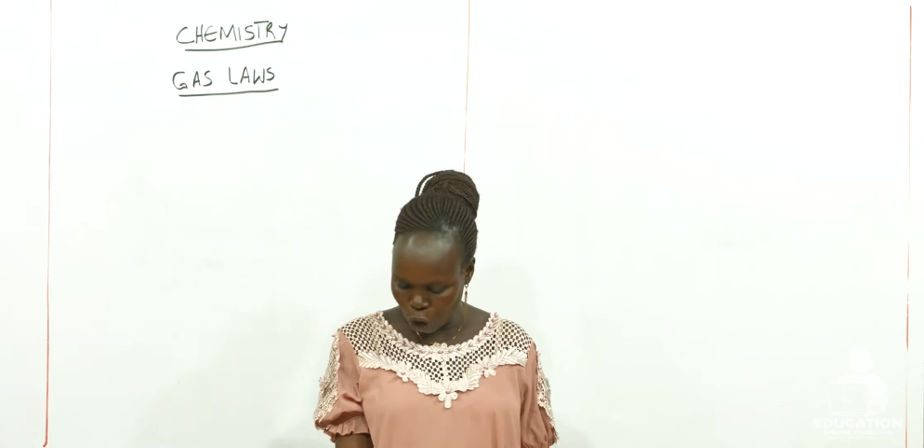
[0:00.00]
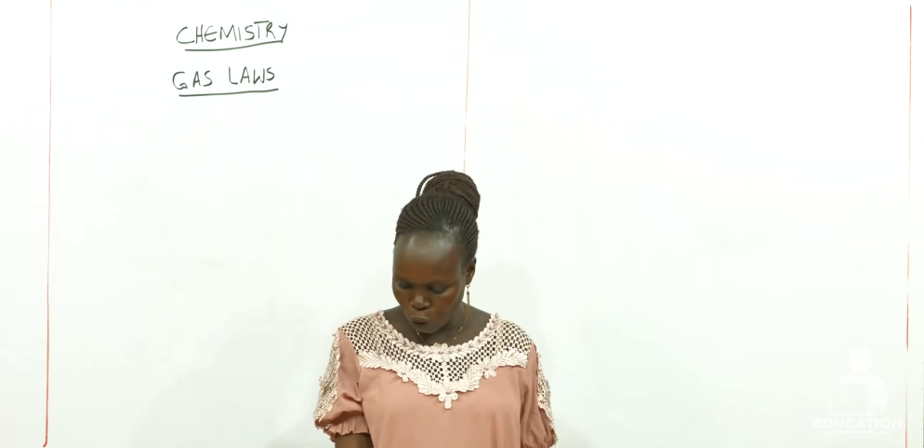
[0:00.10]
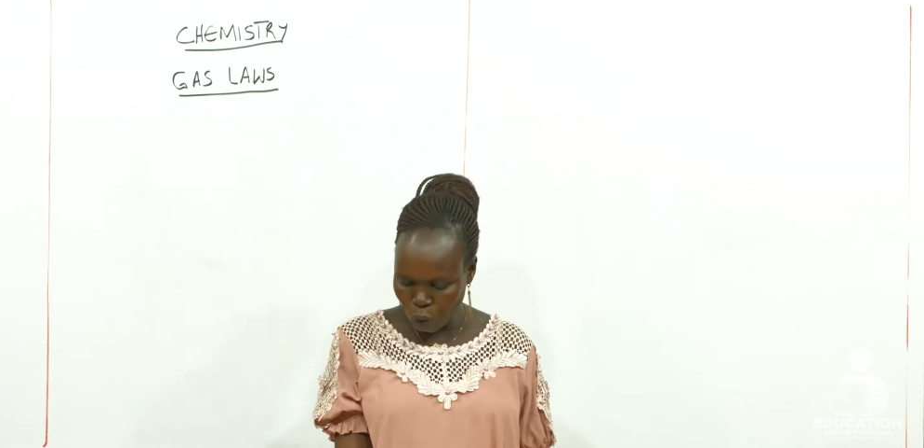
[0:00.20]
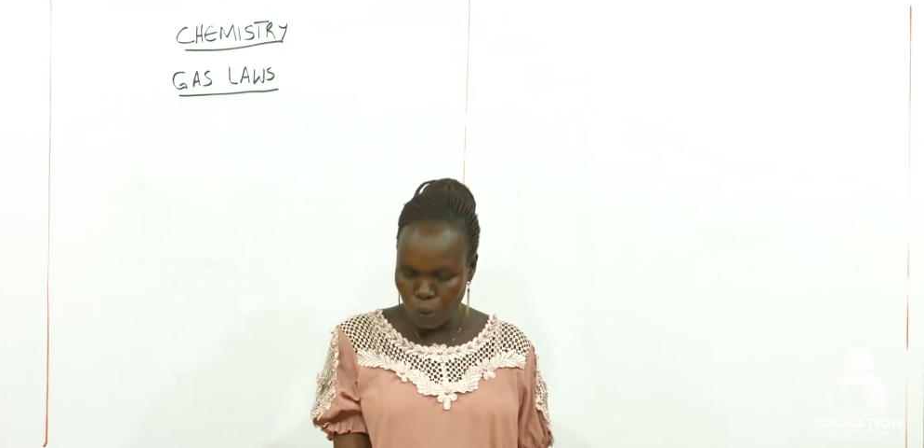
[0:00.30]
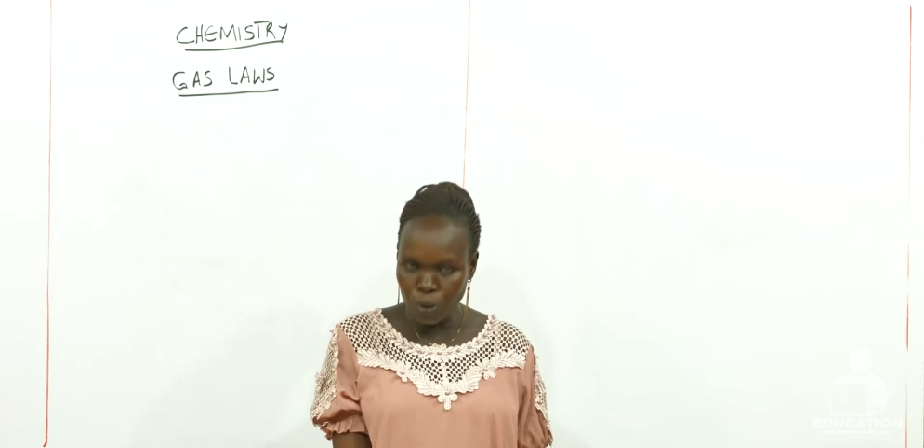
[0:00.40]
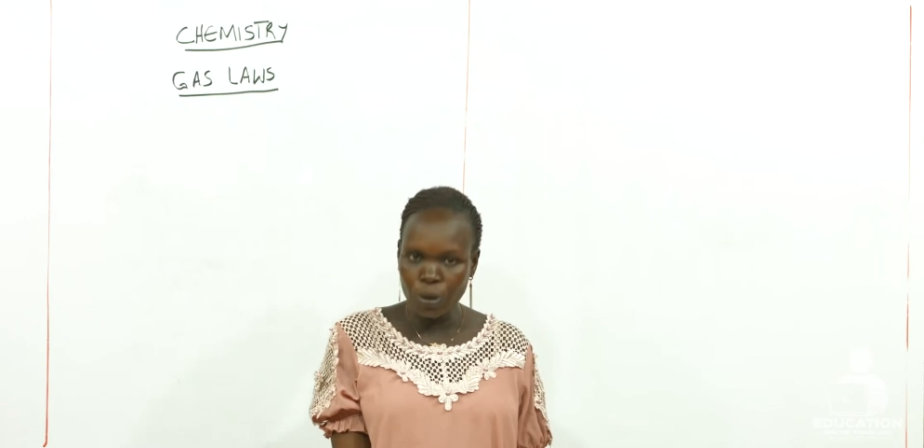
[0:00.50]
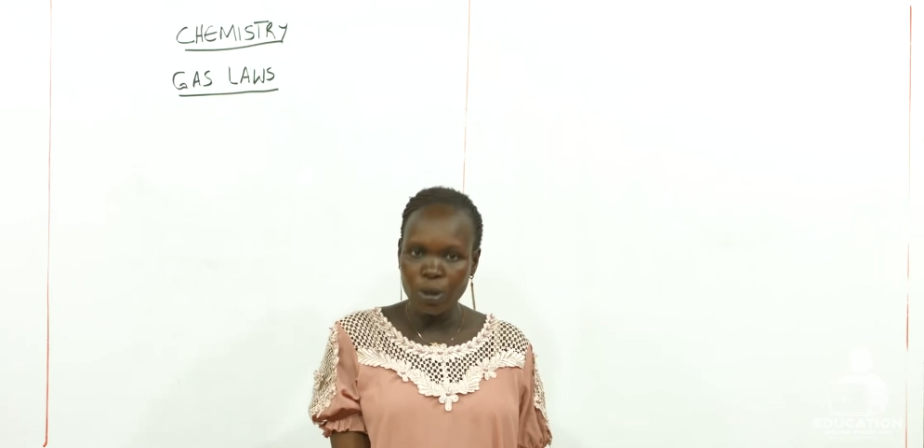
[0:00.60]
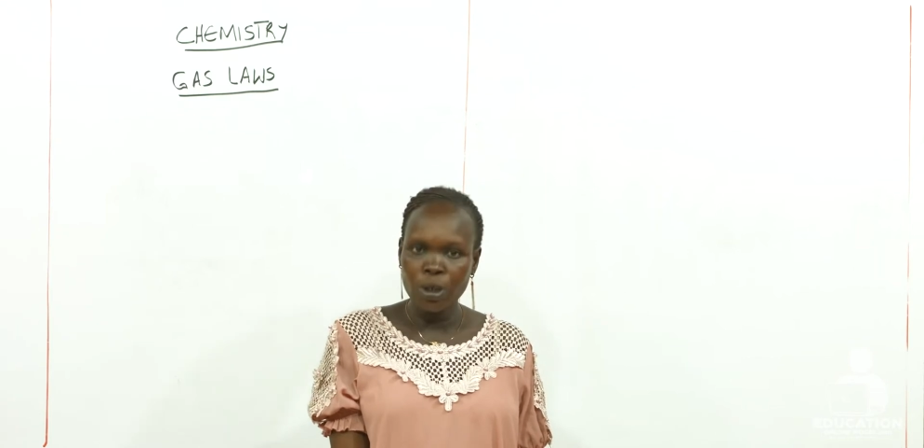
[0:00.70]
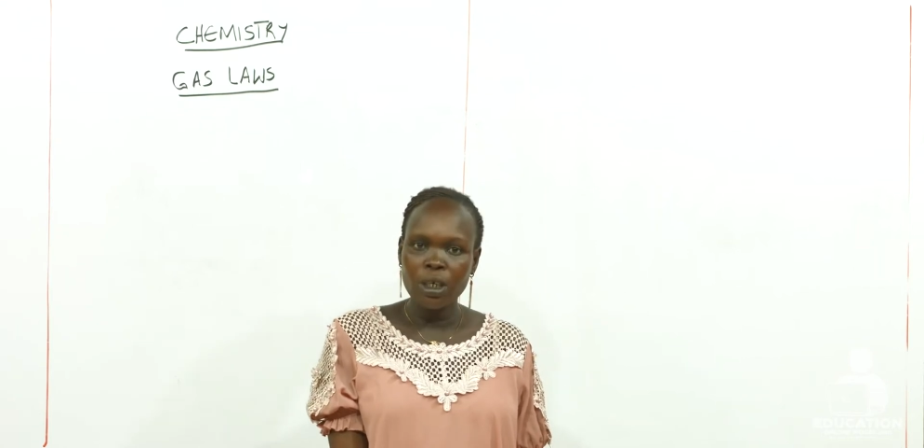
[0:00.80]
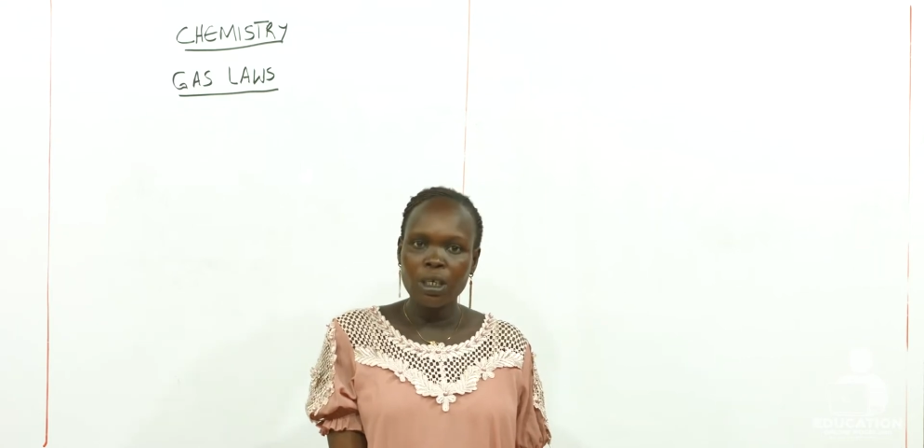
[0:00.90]
to
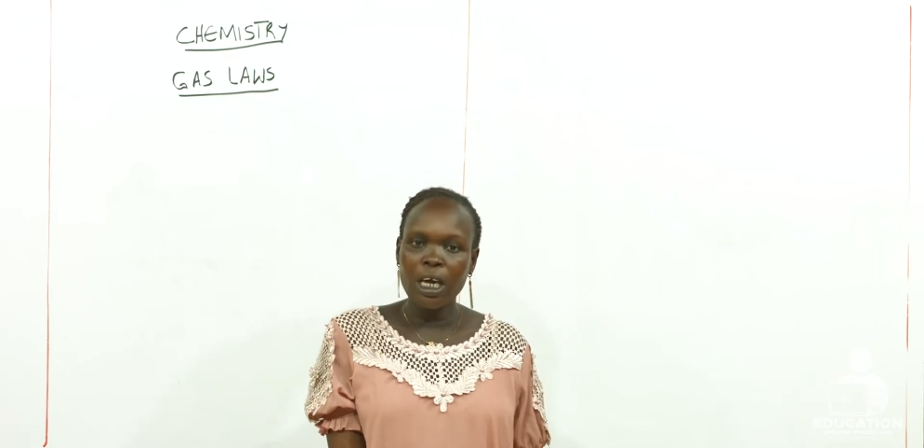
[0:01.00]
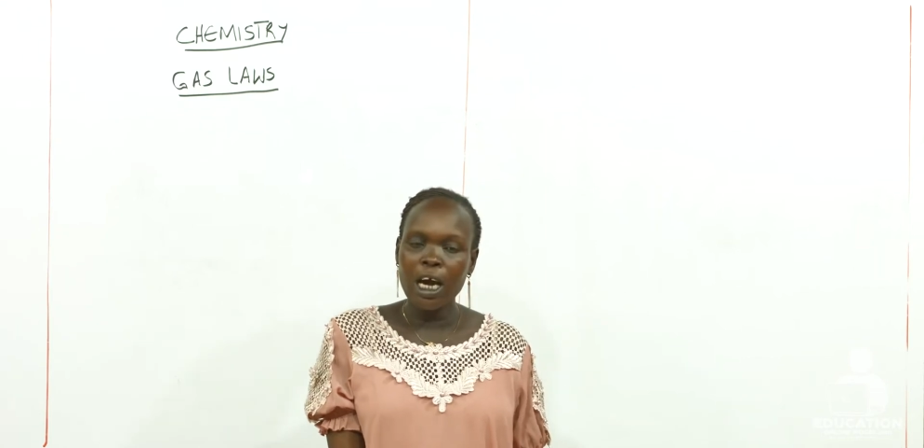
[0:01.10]
the